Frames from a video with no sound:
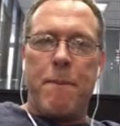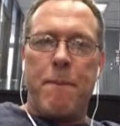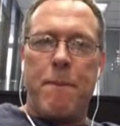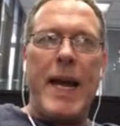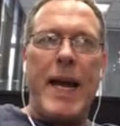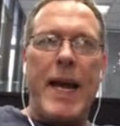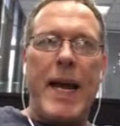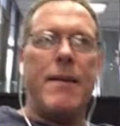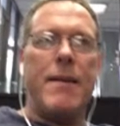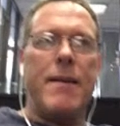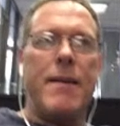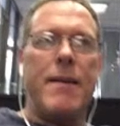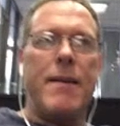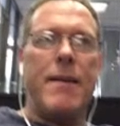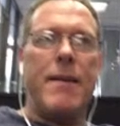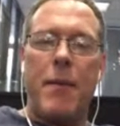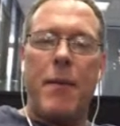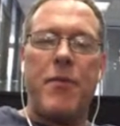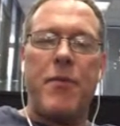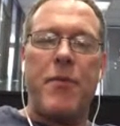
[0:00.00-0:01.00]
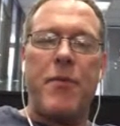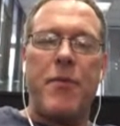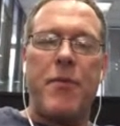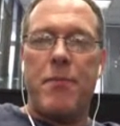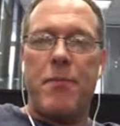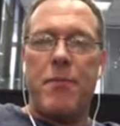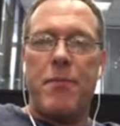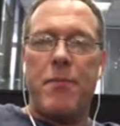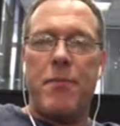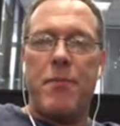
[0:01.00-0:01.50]
Yeah, absolutely.
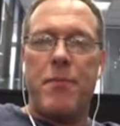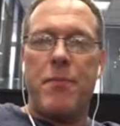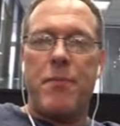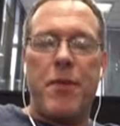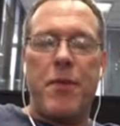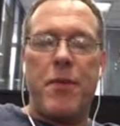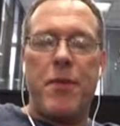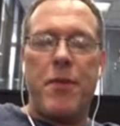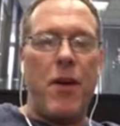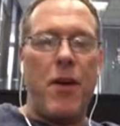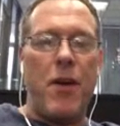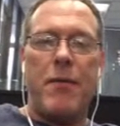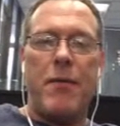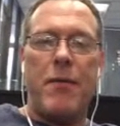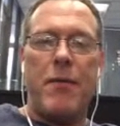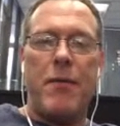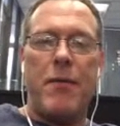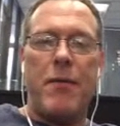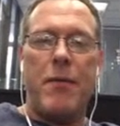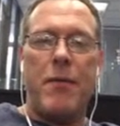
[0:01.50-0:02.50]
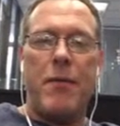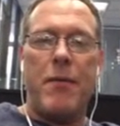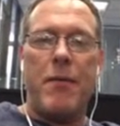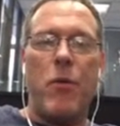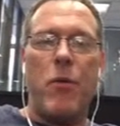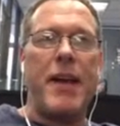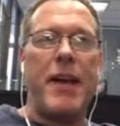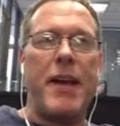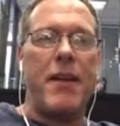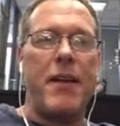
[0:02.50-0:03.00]
So I
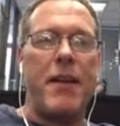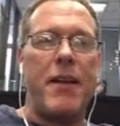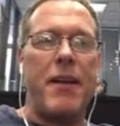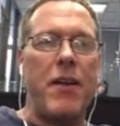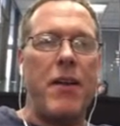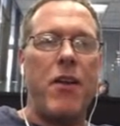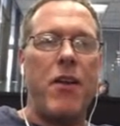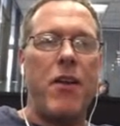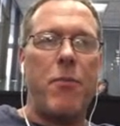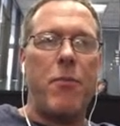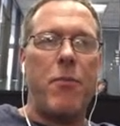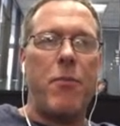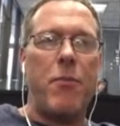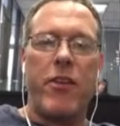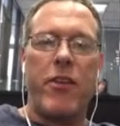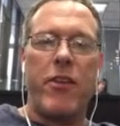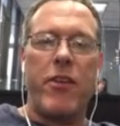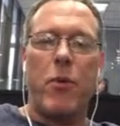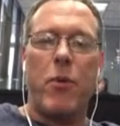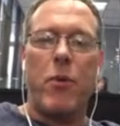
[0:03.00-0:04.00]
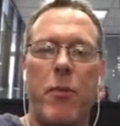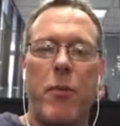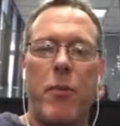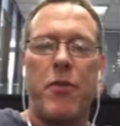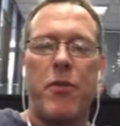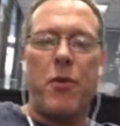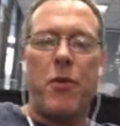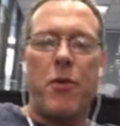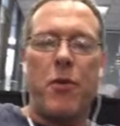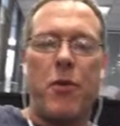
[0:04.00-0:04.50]
want to make it as easy as possible
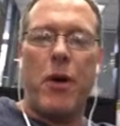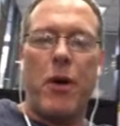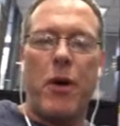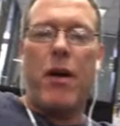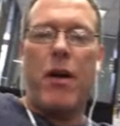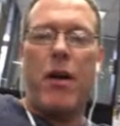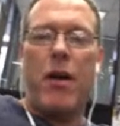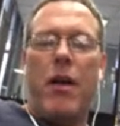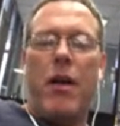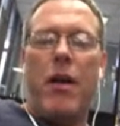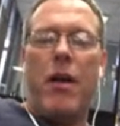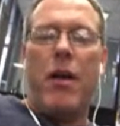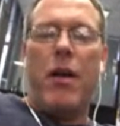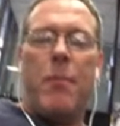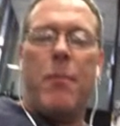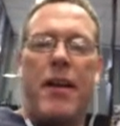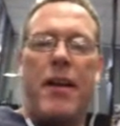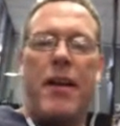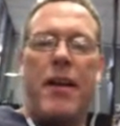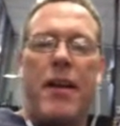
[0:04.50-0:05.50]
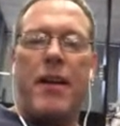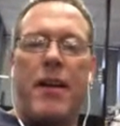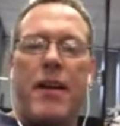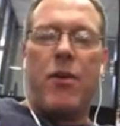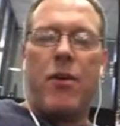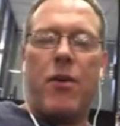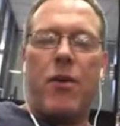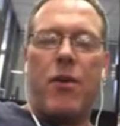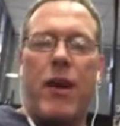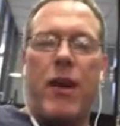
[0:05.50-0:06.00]
for people to begin
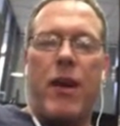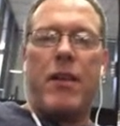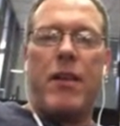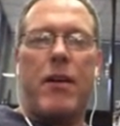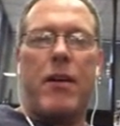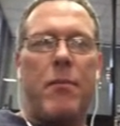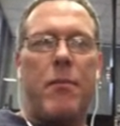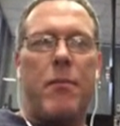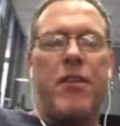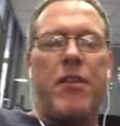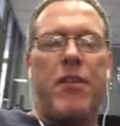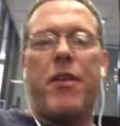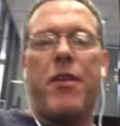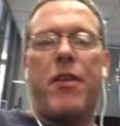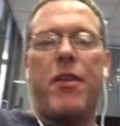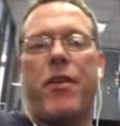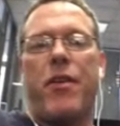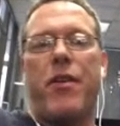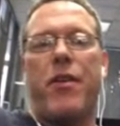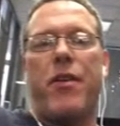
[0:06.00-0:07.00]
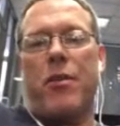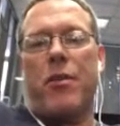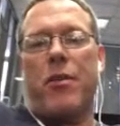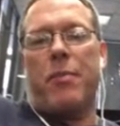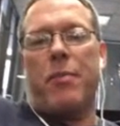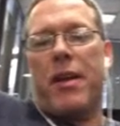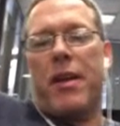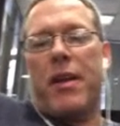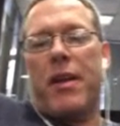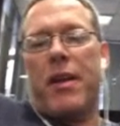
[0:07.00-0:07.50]
to integrate the material,
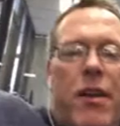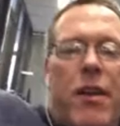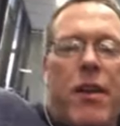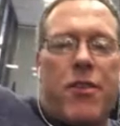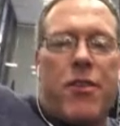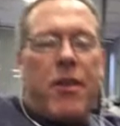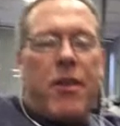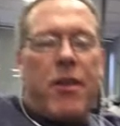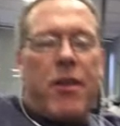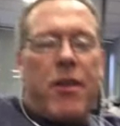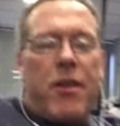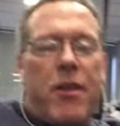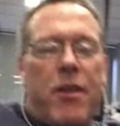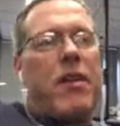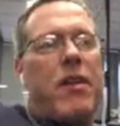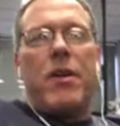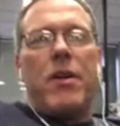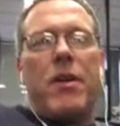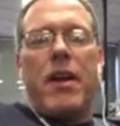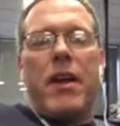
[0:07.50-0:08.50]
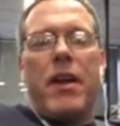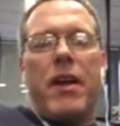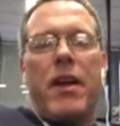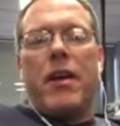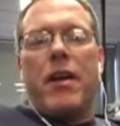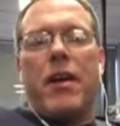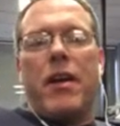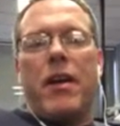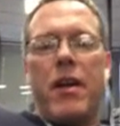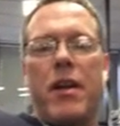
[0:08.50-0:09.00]
but it's because it's not
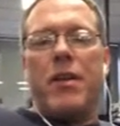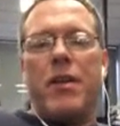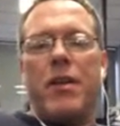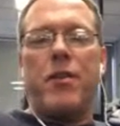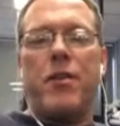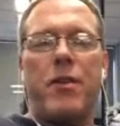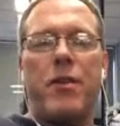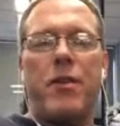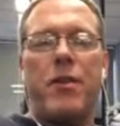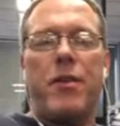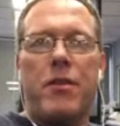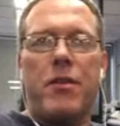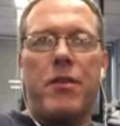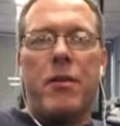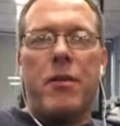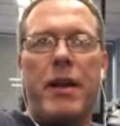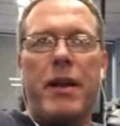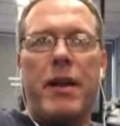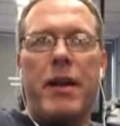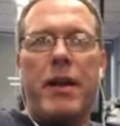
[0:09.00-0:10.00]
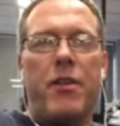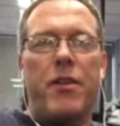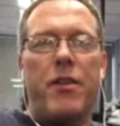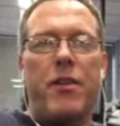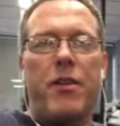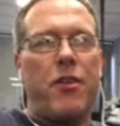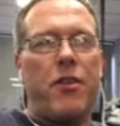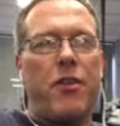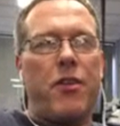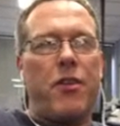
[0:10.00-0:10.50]
really a ton of material. I mean,
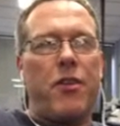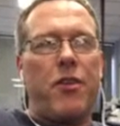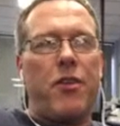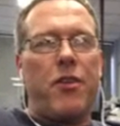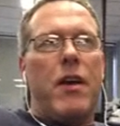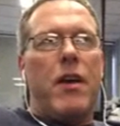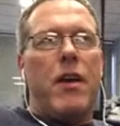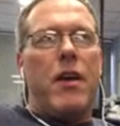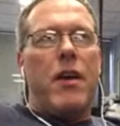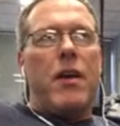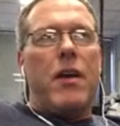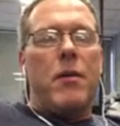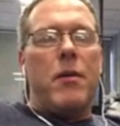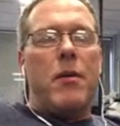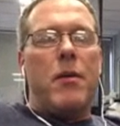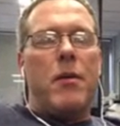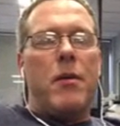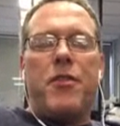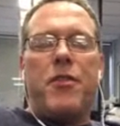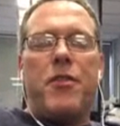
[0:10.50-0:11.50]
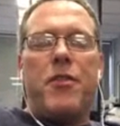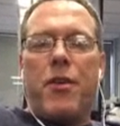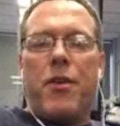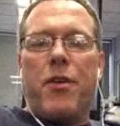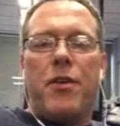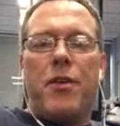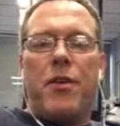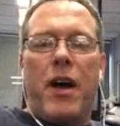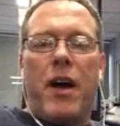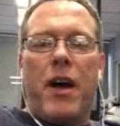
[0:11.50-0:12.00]
it's just the
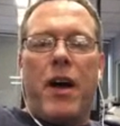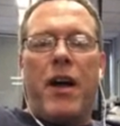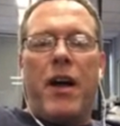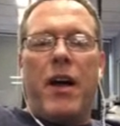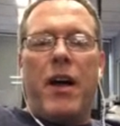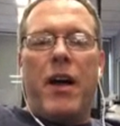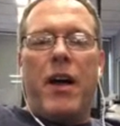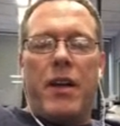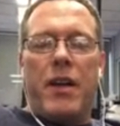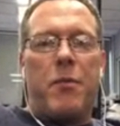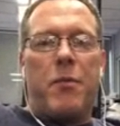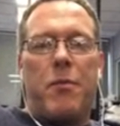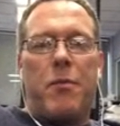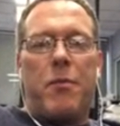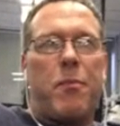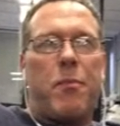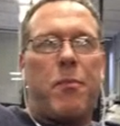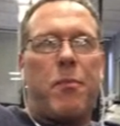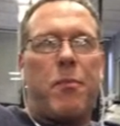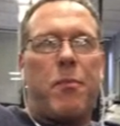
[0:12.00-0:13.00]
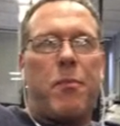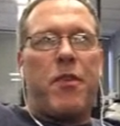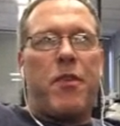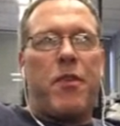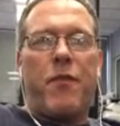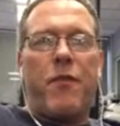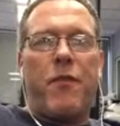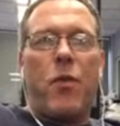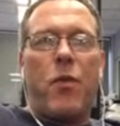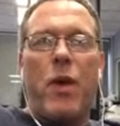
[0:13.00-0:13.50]
material done in
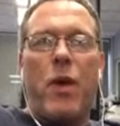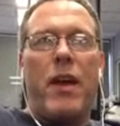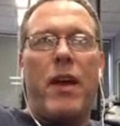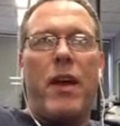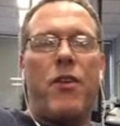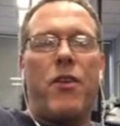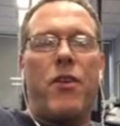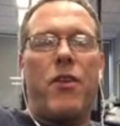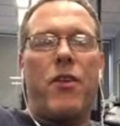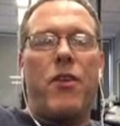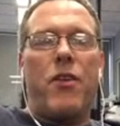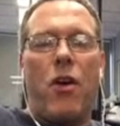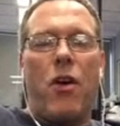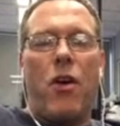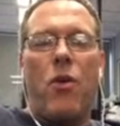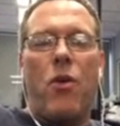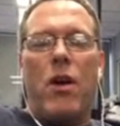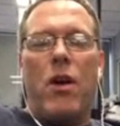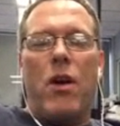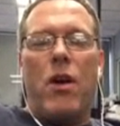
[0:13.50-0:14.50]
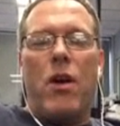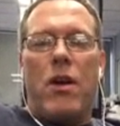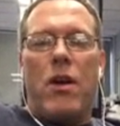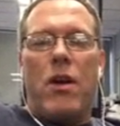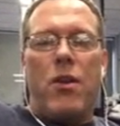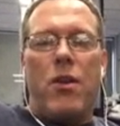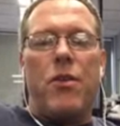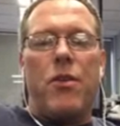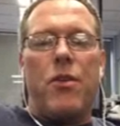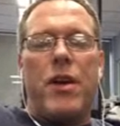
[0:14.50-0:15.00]
specific ways so
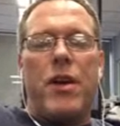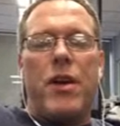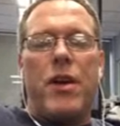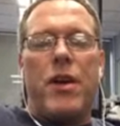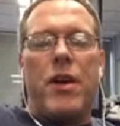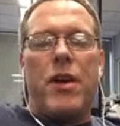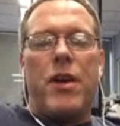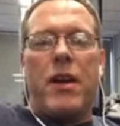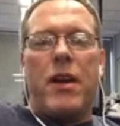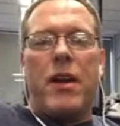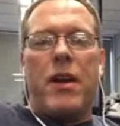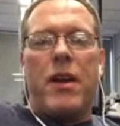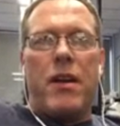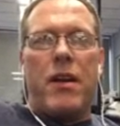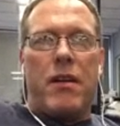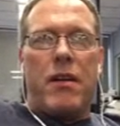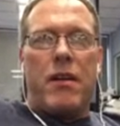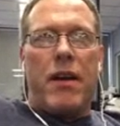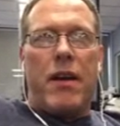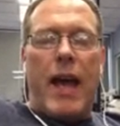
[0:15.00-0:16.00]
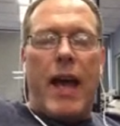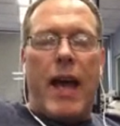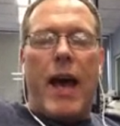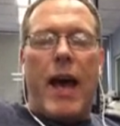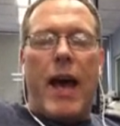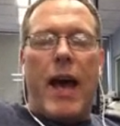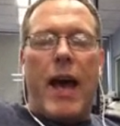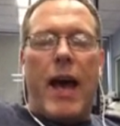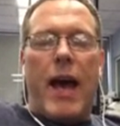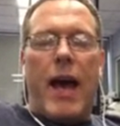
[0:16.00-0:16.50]
you can
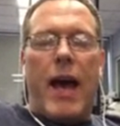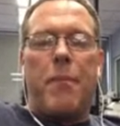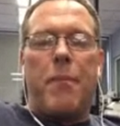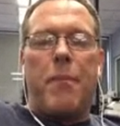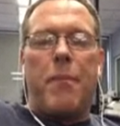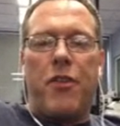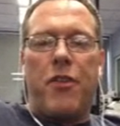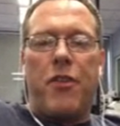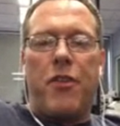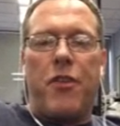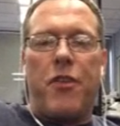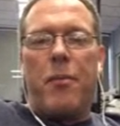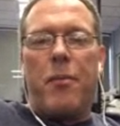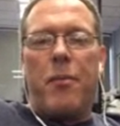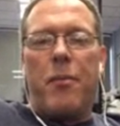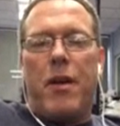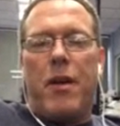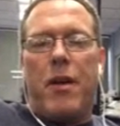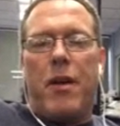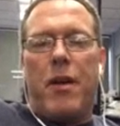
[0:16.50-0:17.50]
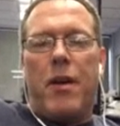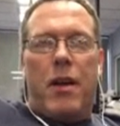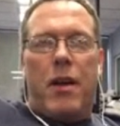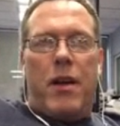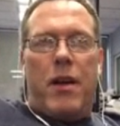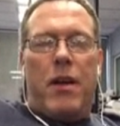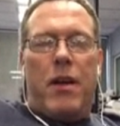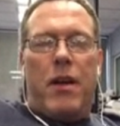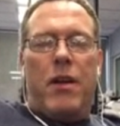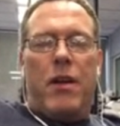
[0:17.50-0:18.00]
adapt the system
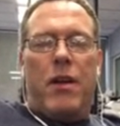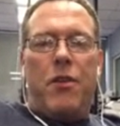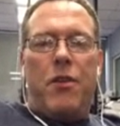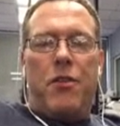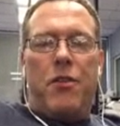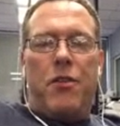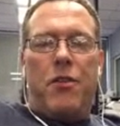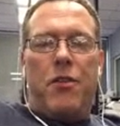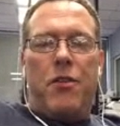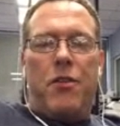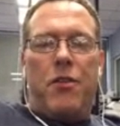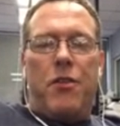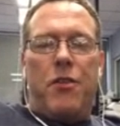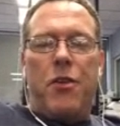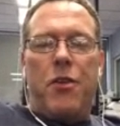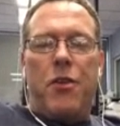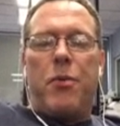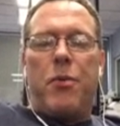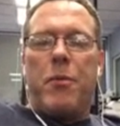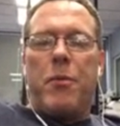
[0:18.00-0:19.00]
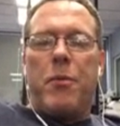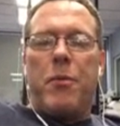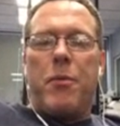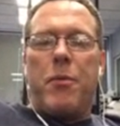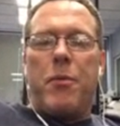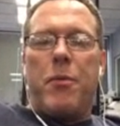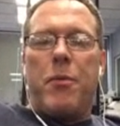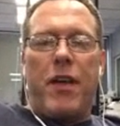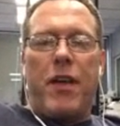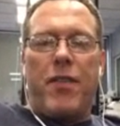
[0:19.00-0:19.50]
to pretty
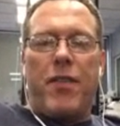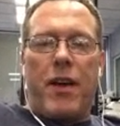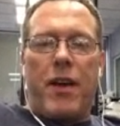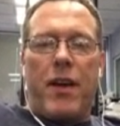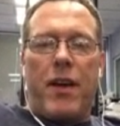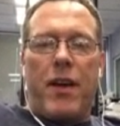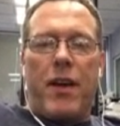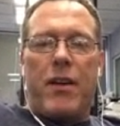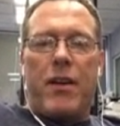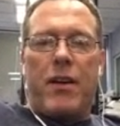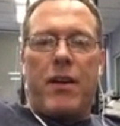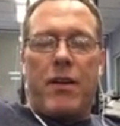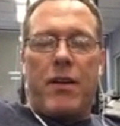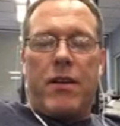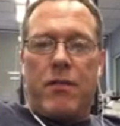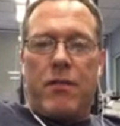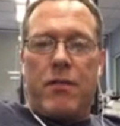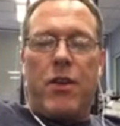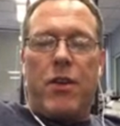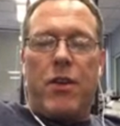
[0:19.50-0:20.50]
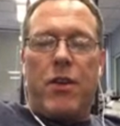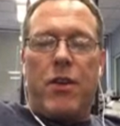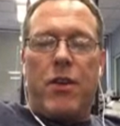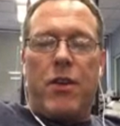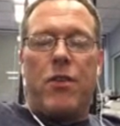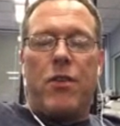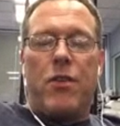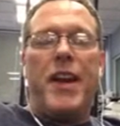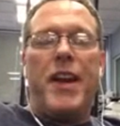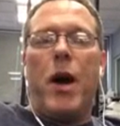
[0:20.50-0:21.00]
much anything that
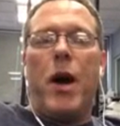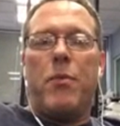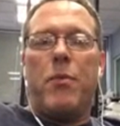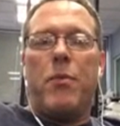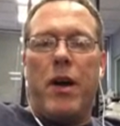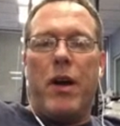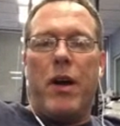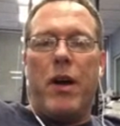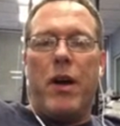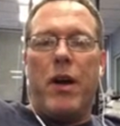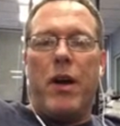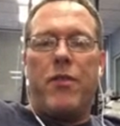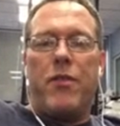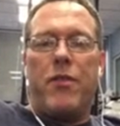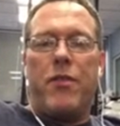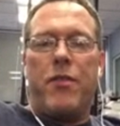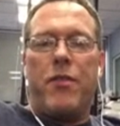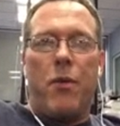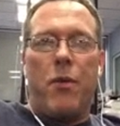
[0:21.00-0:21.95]
you end up with.